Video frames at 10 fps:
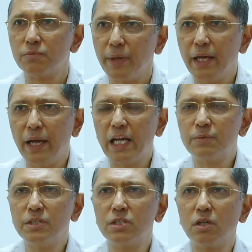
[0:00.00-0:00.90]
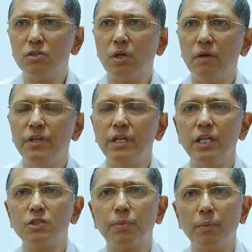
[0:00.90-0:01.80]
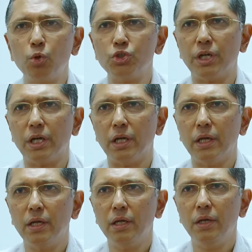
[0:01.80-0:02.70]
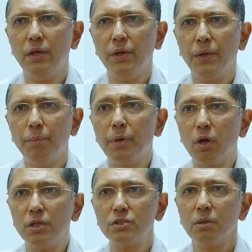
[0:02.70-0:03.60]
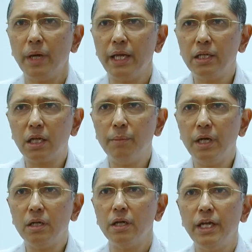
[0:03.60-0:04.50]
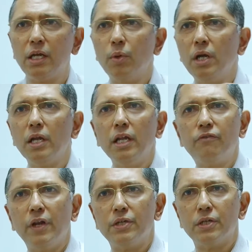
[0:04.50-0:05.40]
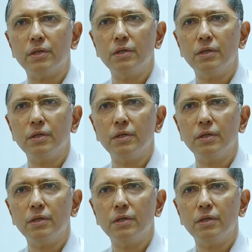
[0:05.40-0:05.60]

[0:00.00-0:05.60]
My expenses also have increased proportionately because my increment equaled inflation.